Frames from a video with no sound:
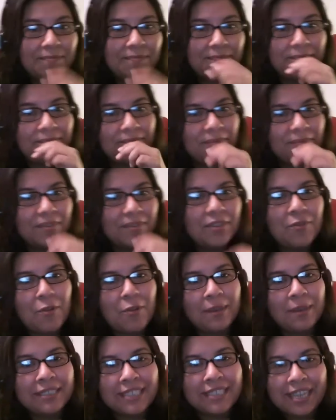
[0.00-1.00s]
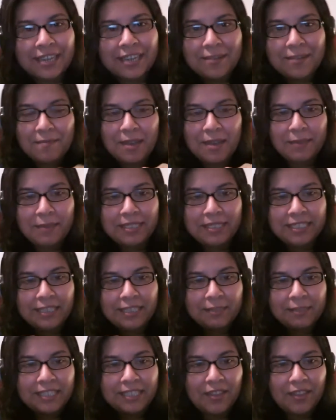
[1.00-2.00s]
the robot's like baby
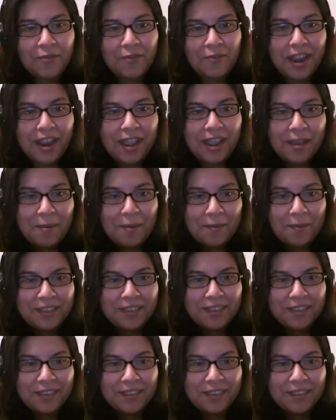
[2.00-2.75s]
steps down the ramp.